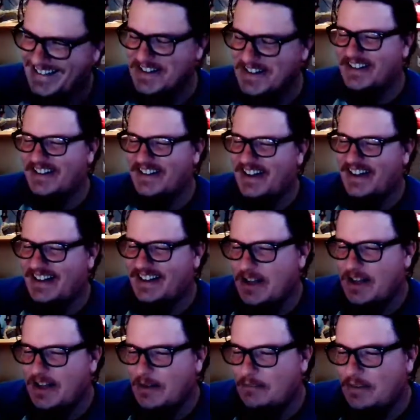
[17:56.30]
Yeah.
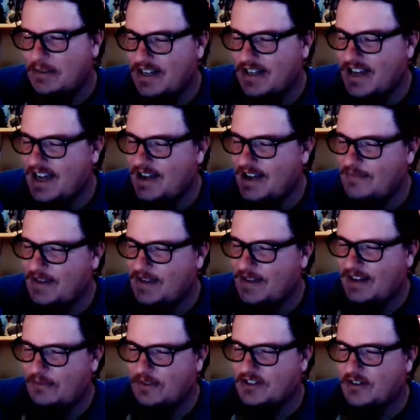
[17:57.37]
But yeah, man, it was
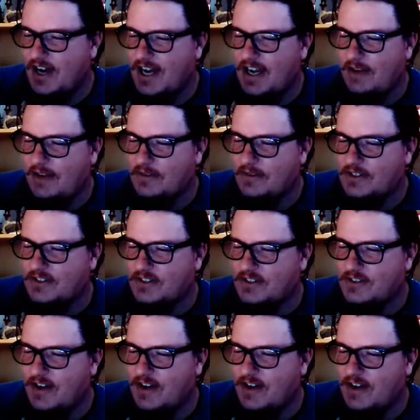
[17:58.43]
great. It was great
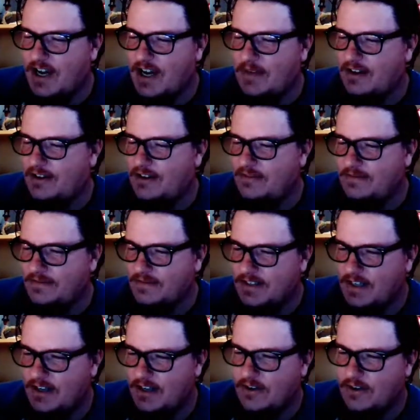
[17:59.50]
meeting you. You
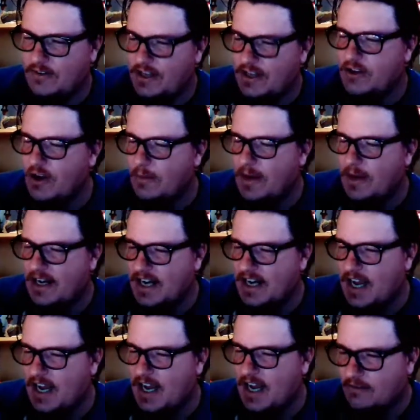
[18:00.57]
know, you go by Nathan,
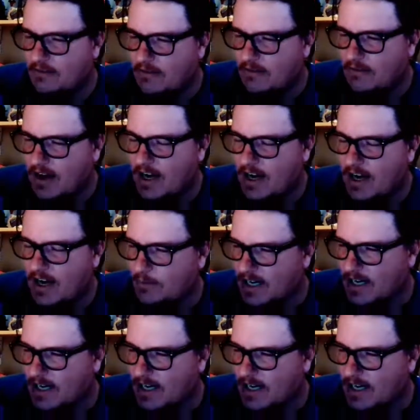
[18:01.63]
right? Or you go by Nate?